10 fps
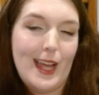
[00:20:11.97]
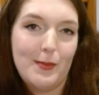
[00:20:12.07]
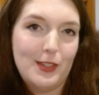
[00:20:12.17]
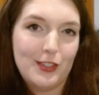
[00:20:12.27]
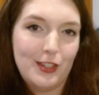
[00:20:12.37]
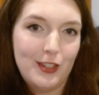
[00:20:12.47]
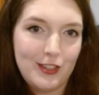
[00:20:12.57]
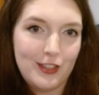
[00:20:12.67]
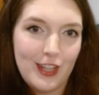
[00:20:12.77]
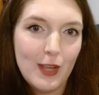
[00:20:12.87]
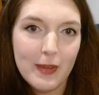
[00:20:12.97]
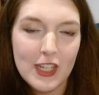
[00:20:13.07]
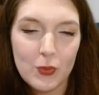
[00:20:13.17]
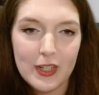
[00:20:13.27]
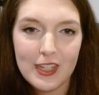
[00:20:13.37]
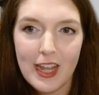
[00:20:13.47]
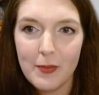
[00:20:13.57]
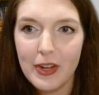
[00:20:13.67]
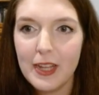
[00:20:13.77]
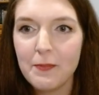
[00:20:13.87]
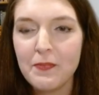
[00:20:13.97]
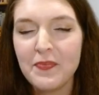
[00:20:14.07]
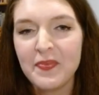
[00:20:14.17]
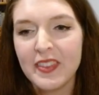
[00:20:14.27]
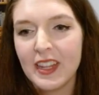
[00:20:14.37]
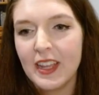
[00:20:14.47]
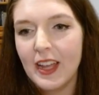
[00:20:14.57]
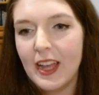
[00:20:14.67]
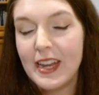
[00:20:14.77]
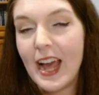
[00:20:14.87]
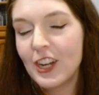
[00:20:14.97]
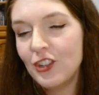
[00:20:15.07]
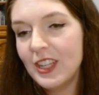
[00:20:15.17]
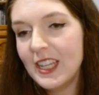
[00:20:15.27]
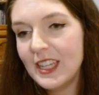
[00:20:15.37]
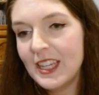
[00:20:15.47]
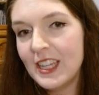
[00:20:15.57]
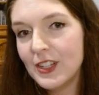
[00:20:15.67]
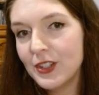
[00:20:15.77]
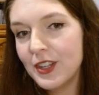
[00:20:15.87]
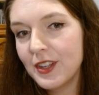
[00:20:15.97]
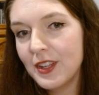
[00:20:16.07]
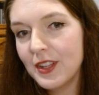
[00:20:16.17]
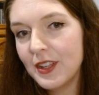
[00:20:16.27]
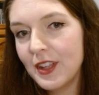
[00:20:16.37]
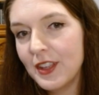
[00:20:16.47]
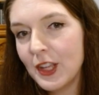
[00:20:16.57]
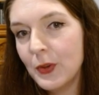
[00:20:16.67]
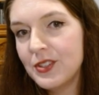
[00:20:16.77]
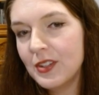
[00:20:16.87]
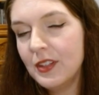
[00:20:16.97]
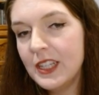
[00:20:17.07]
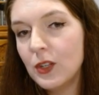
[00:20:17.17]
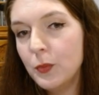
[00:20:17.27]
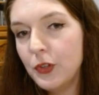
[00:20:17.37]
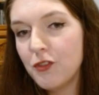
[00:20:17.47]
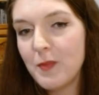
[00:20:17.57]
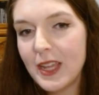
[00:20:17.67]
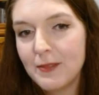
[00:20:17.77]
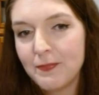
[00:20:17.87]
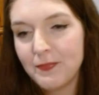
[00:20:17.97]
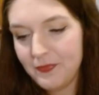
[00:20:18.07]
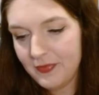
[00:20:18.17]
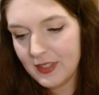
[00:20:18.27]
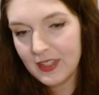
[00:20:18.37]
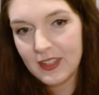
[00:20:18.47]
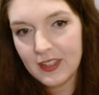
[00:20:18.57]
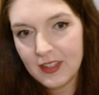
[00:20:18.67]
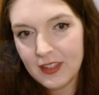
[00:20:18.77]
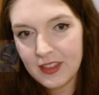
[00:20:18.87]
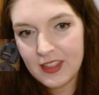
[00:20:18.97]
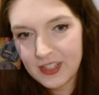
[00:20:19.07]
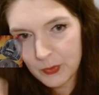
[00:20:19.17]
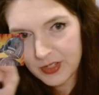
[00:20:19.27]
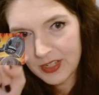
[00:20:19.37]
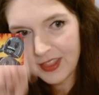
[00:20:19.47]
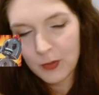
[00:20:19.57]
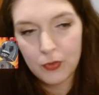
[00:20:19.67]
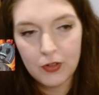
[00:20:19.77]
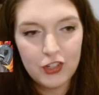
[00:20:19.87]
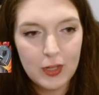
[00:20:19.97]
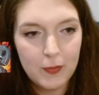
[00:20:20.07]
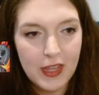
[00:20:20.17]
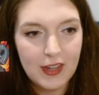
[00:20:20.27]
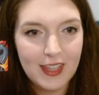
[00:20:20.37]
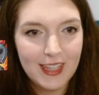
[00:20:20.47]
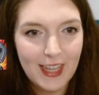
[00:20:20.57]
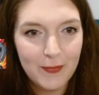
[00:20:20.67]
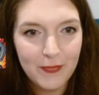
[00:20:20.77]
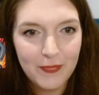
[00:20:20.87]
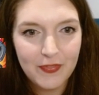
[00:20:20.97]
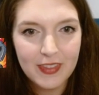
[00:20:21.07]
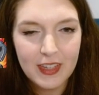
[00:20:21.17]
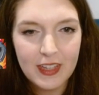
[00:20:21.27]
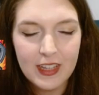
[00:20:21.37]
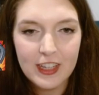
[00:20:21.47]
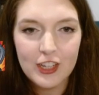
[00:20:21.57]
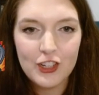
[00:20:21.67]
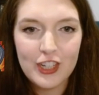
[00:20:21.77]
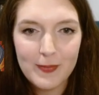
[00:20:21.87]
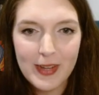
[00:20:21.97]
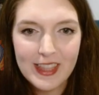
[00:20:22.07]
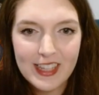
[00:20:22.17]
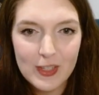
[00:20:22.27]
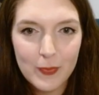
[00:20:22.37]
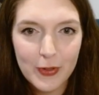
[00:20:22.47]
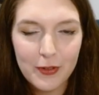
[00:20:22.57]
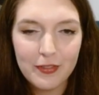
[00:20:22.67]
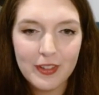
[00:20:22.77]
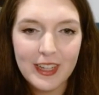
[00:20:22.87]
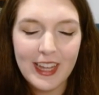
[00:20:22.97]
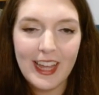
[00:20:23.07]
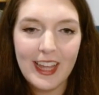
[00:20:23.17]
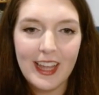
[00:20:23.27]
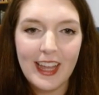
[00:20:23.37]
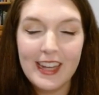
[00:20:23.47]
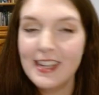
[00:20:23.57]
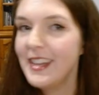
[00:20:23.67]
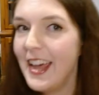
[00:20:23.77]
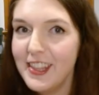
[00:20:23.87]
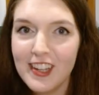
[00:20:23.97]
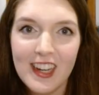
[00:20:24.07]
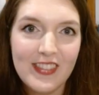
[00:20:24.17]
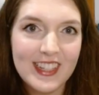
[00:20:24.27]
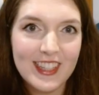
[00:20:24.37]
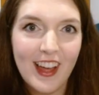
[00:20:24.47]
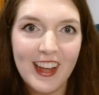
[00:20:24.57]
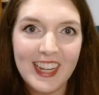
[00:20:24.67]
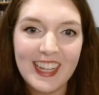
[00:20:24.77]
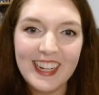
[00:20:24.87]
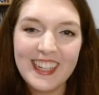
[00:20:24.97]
just gonna take my sweet time, right? And actually, here, there was an illegal move made. This was not the move she made in the game. She made this move, and neither of us caught it.